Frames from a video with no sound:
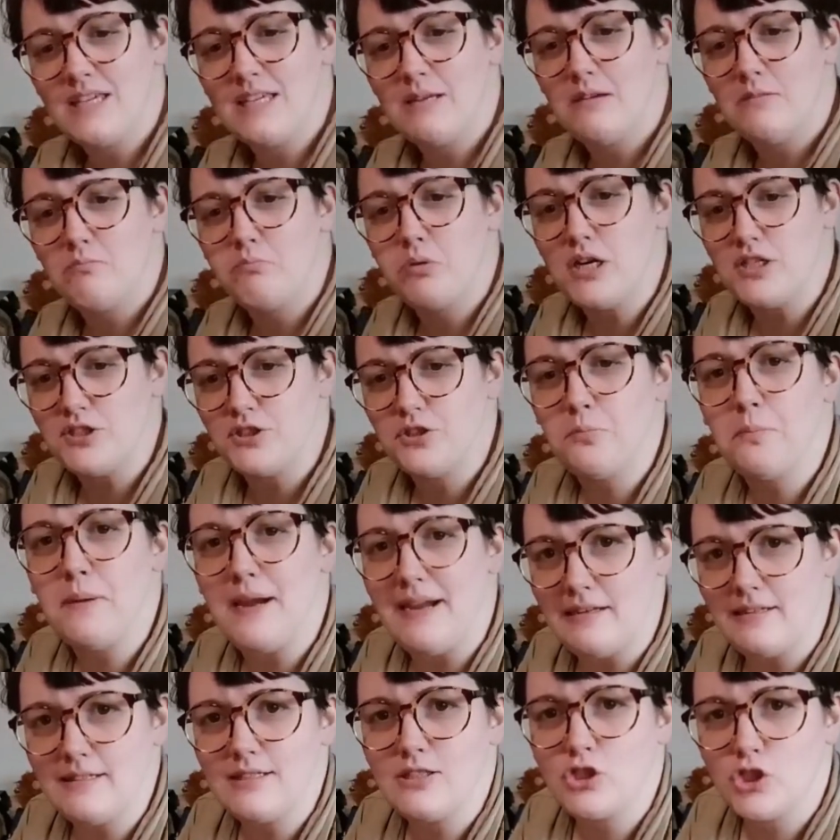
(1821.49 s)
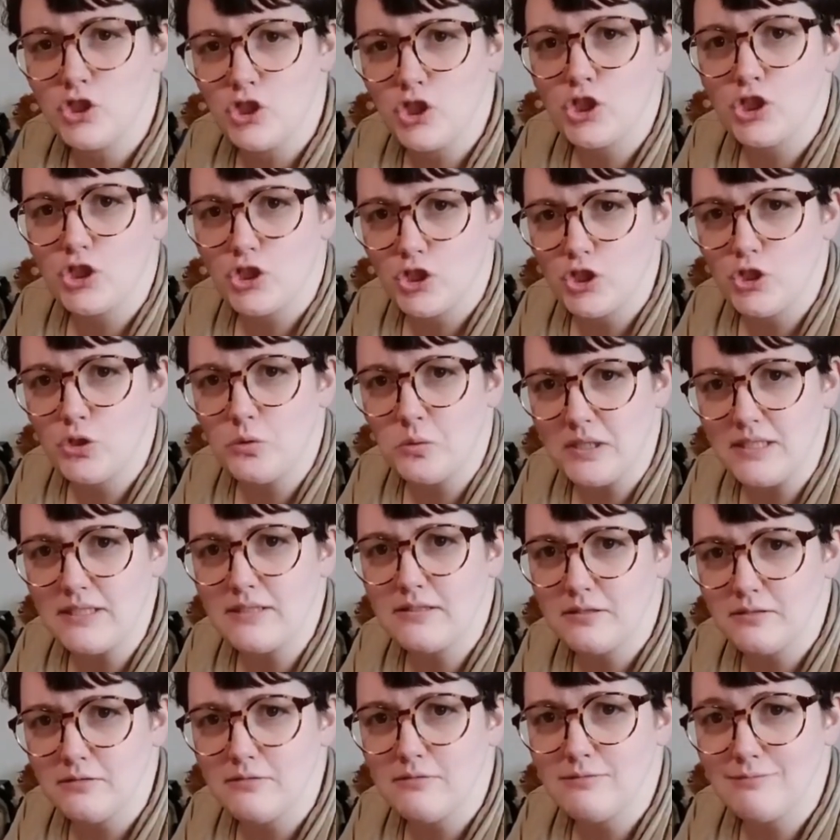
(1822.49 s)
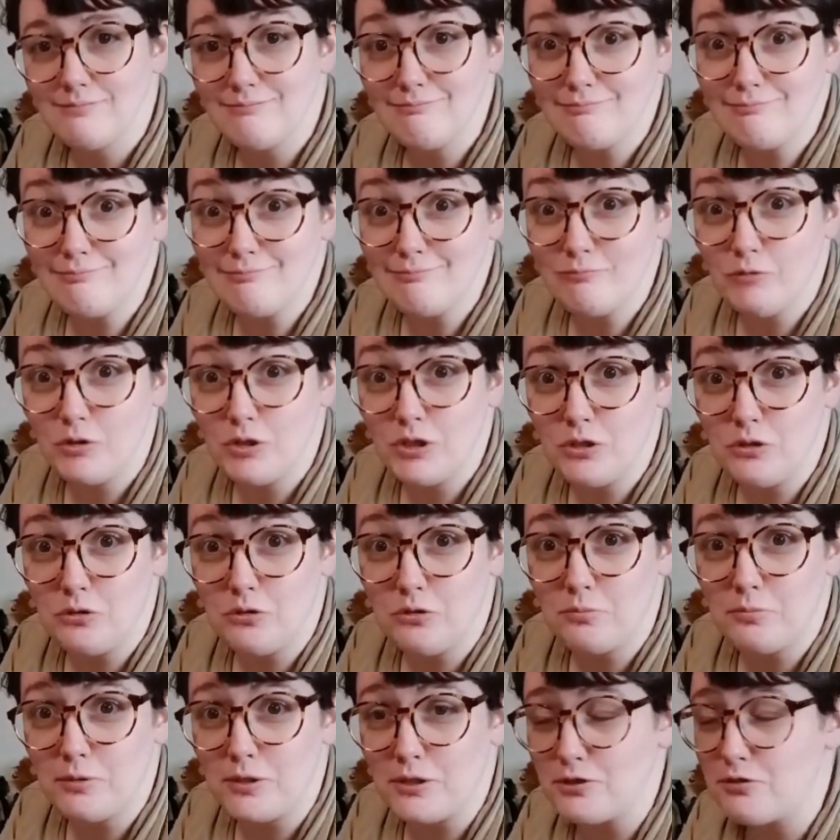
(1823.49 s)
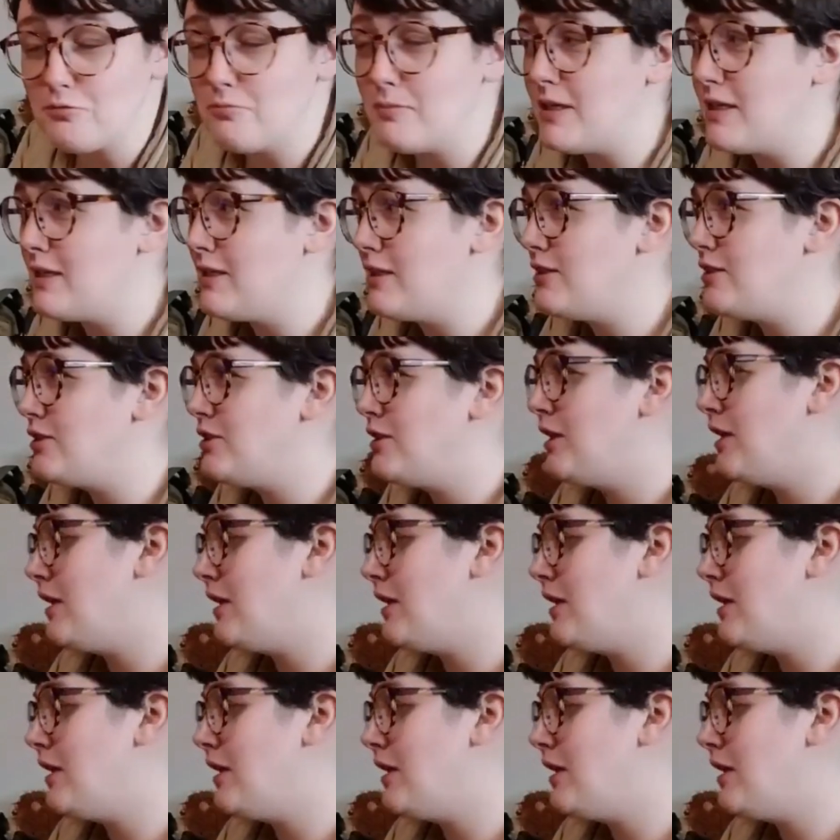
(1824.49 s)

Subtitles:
Pressure bandaged to it with an old pressure bandage.